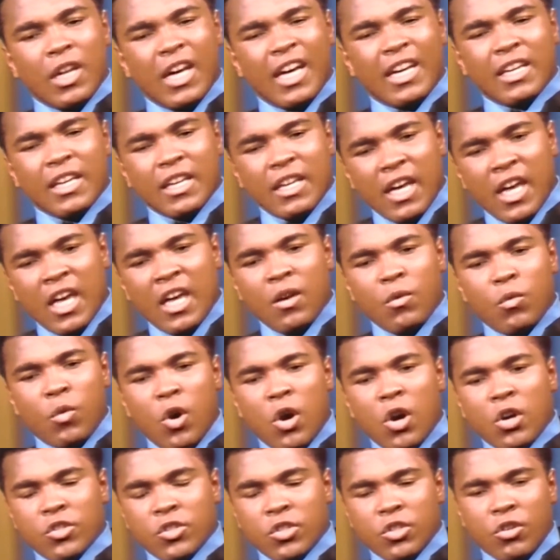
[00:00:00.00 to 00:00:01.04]
A lot of gang
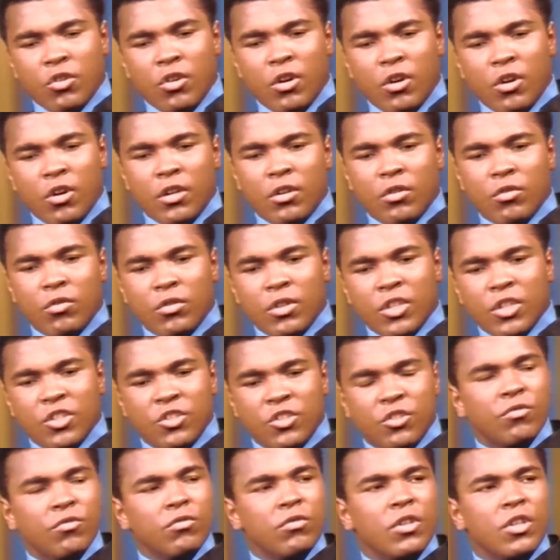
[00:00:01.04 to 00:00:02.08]
wars are going on.
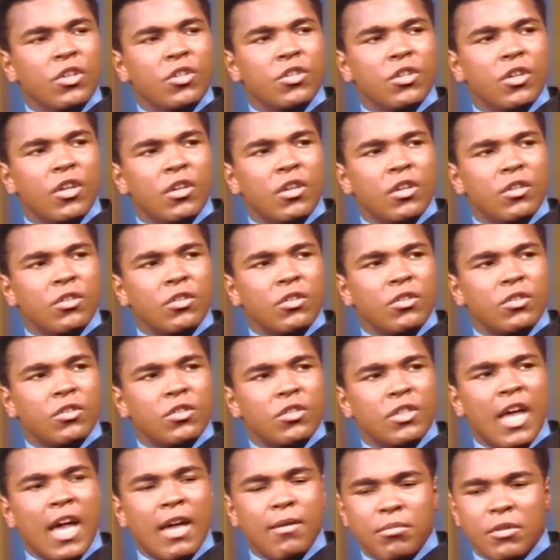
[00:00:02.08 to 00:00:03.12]
They're shooting each other and
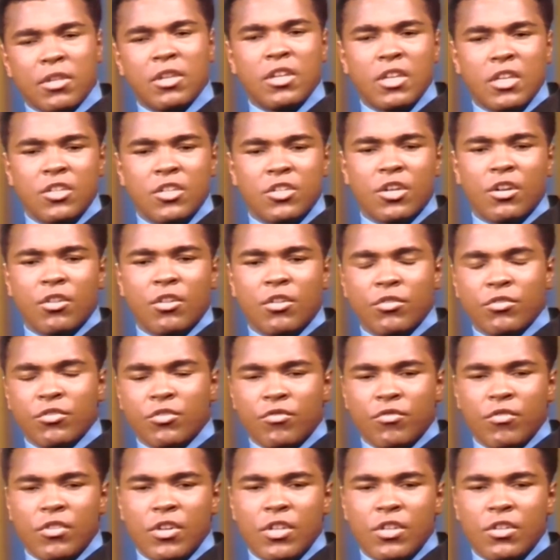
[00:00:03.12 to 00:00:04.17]
sniping at each other on the
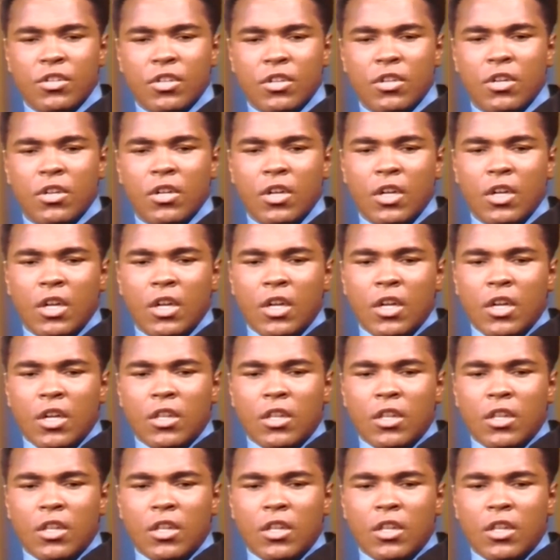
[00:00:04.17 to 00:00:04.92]
streets. And